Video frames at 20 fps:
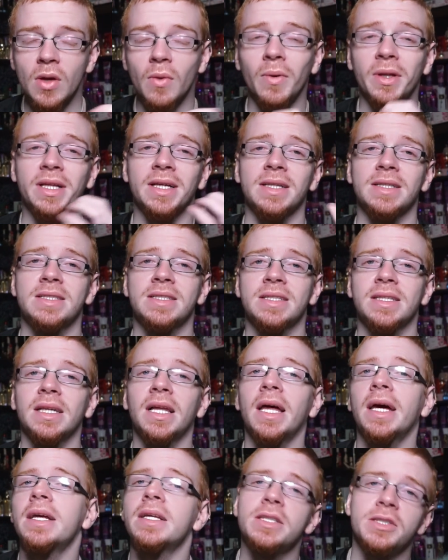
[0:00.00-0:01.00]
with a
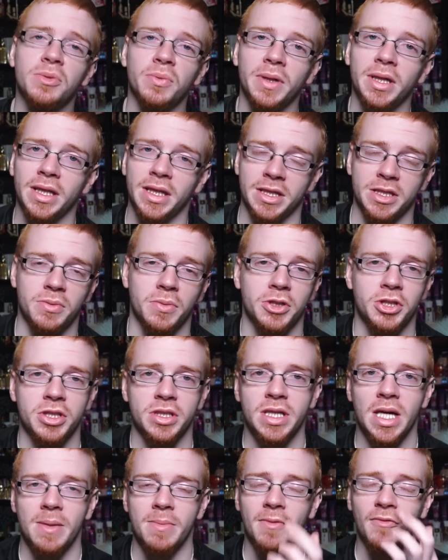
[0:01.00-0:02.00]
slight sweetness which
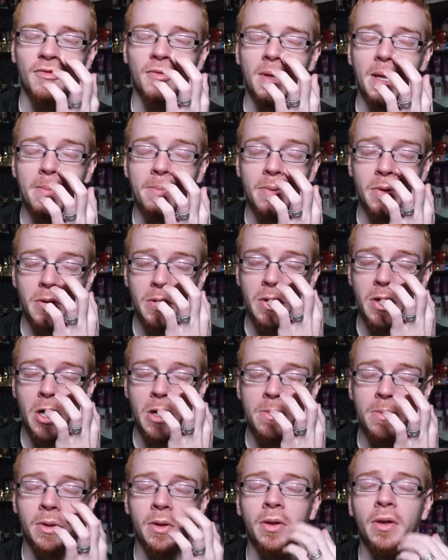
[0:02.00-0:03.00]
is coming from that burnt
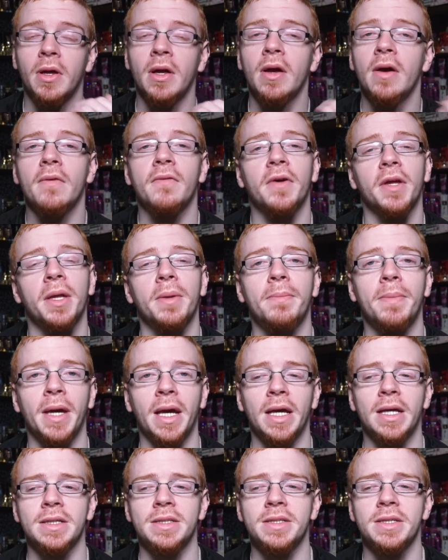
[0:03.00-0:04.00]
caramel from the
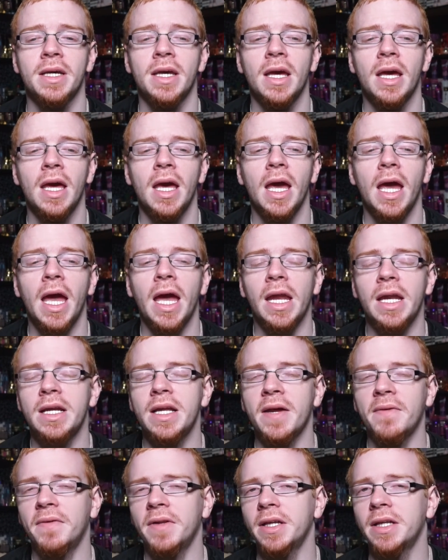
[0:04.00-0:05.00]
base. And it
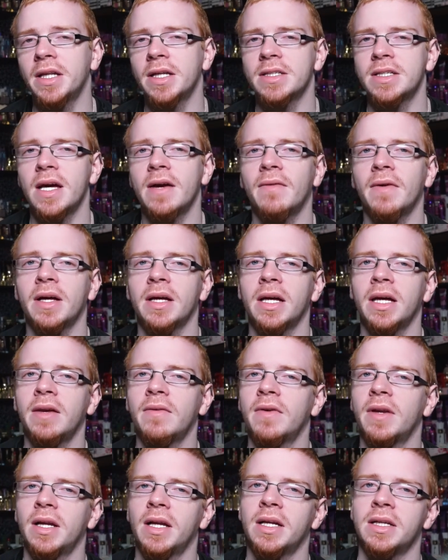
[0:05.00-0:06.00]
definitely does have like
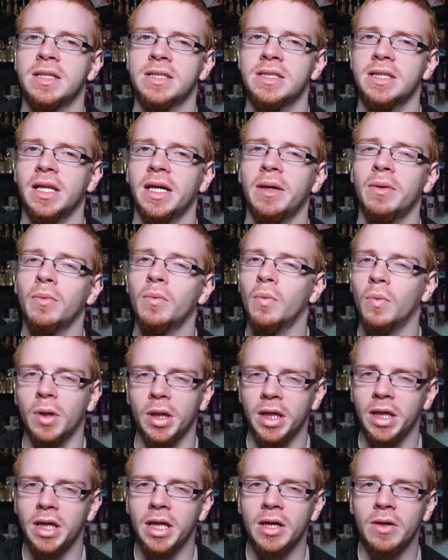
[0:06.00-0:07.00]
even a slight
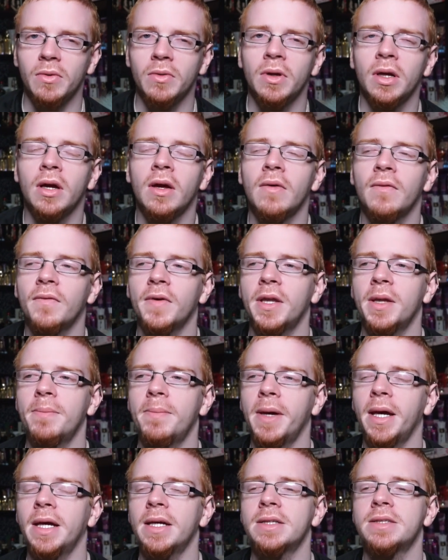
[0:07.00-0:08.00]
woody note from the
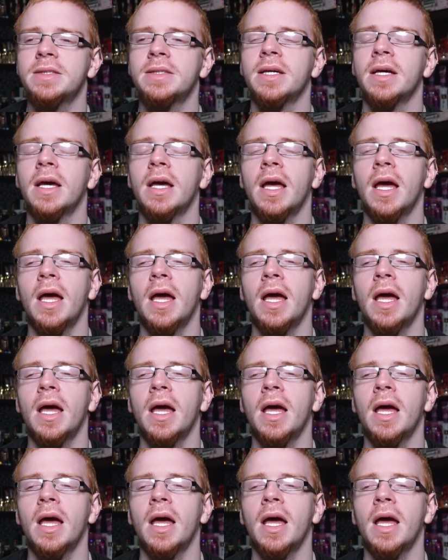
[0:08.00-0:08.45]
base